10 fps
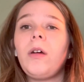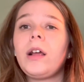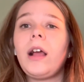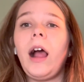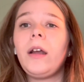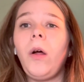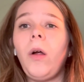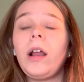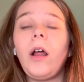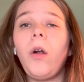kind of
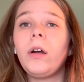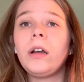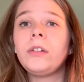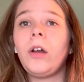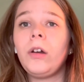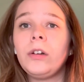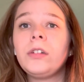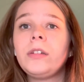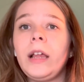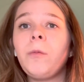harder to
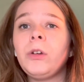understand,